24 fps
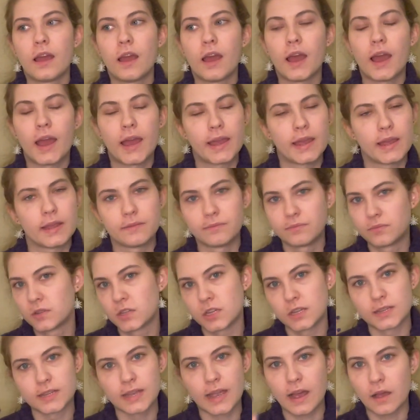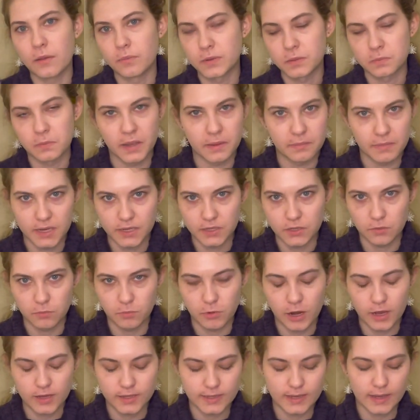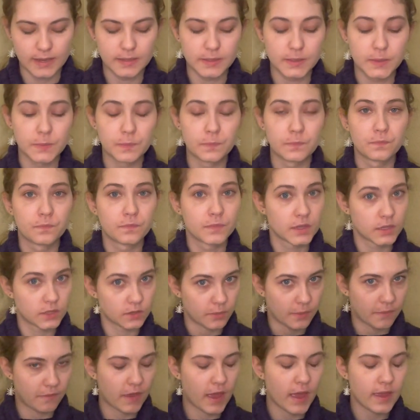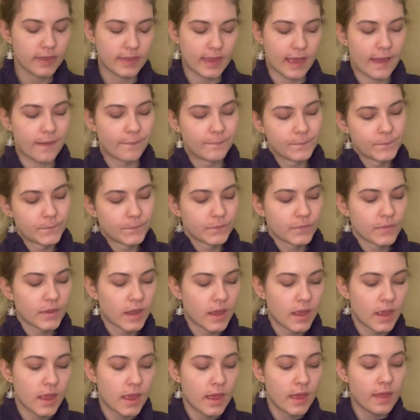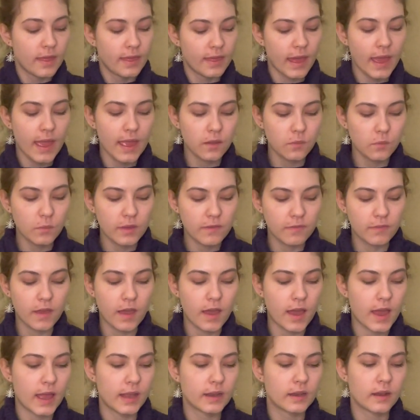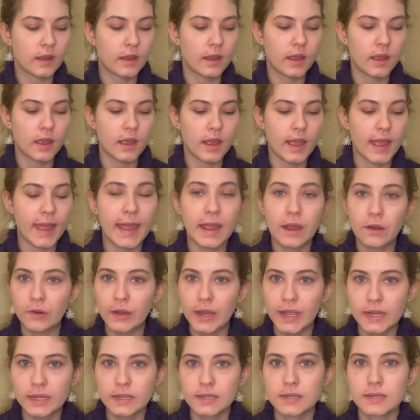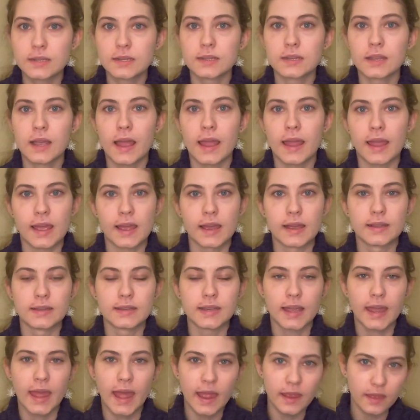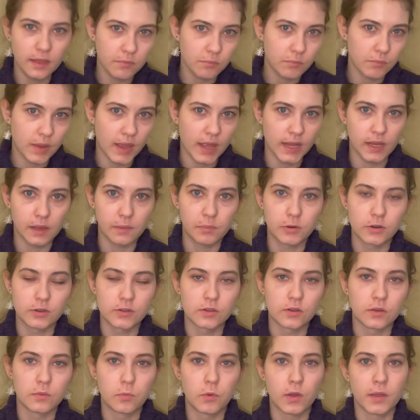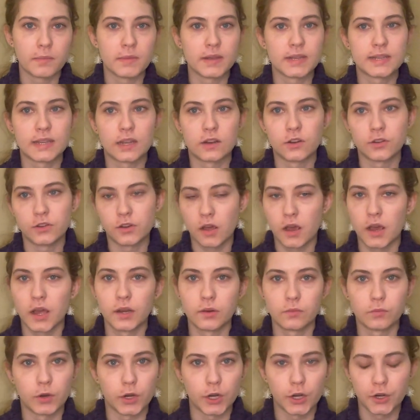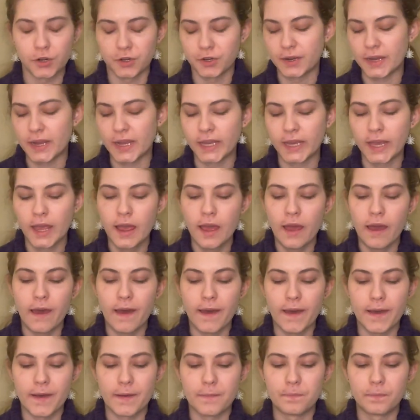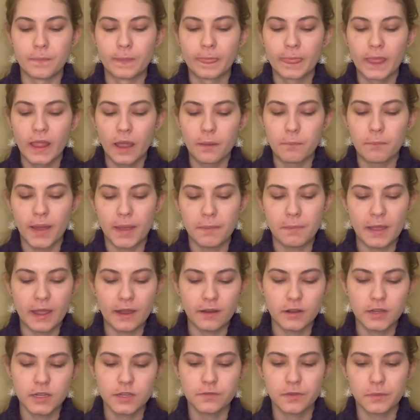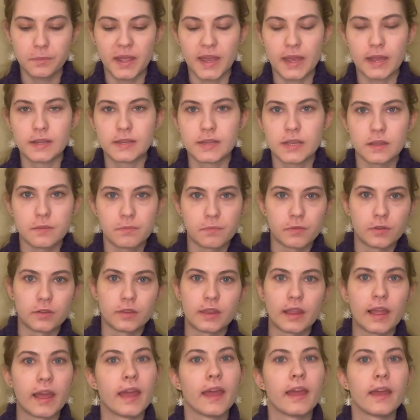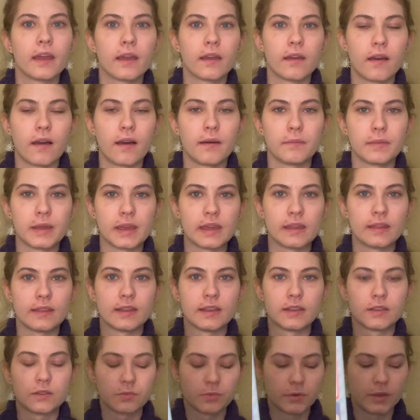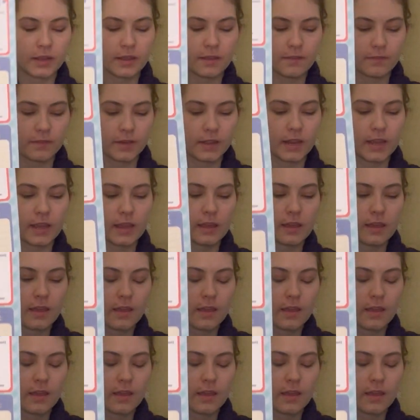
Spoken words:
It just helps my mental process. So we've got that. Then we've got errands and, again, any personal appointments that are not recurring. My parents for my 18th birthday got me this really funny